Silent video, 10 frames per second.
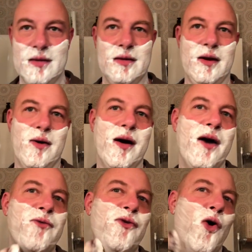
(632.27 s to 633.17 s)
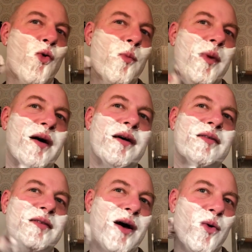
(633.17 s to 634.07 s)
you know, aroma
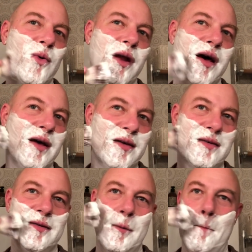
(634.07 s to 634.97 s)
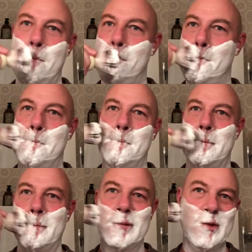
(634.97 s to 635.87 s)
saunas and
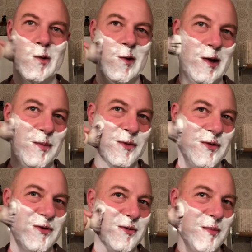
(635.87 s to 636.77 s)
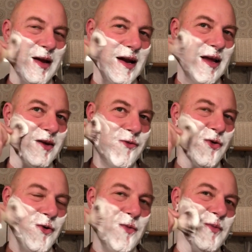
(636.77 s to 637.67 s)
eucalyptus smelling
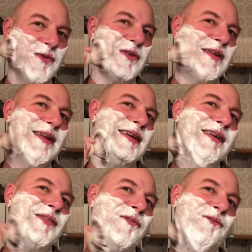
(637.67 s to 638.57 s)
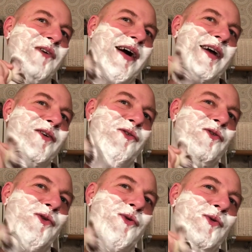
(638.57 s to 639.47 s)
rooms and fire
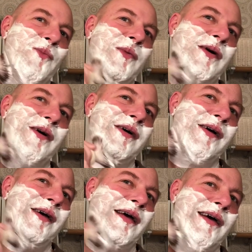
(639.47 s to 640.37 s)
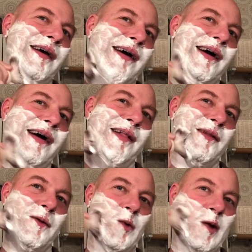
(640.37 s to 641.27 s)
room
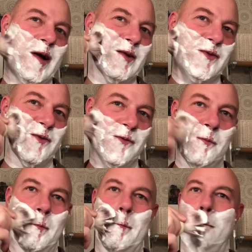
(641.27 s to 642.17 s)
and all kinds of